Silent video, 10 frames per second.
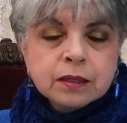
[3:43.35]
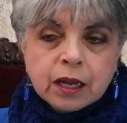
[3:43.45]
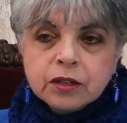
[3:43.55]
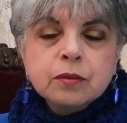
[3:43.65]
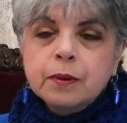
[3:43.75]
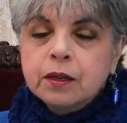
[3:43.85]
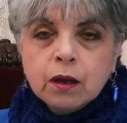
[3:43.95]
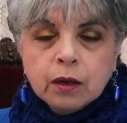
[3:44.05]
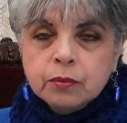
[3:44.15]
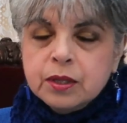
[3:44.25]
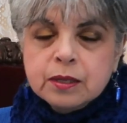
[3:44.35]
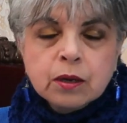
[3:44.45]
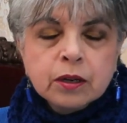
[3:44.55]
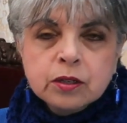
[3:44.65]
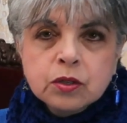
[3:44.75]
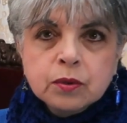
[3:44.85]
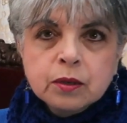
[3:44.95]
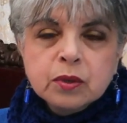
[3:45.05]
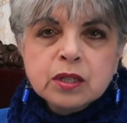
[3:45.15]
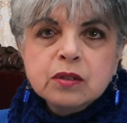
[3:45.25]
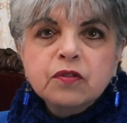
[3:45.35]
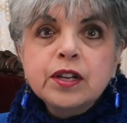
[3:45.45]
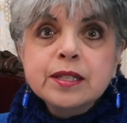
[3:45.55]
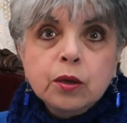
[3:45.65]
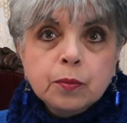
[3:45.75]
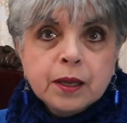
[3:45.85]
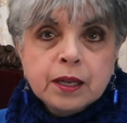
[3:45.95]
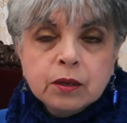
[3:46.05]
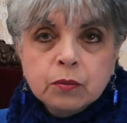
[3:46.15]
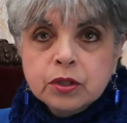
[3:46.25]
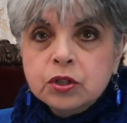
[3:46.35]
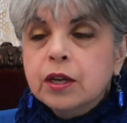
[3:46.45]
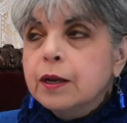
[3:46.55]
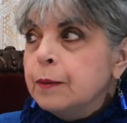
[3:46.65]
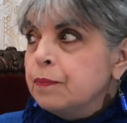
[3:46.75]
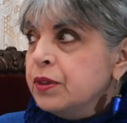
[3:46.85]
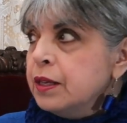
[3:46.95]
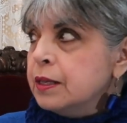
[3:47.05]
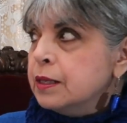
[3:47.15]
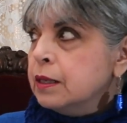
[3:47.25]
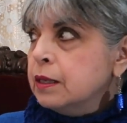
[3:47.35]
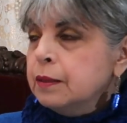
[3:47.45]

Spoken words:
touched by God with his artistry, with his fresco painting, which is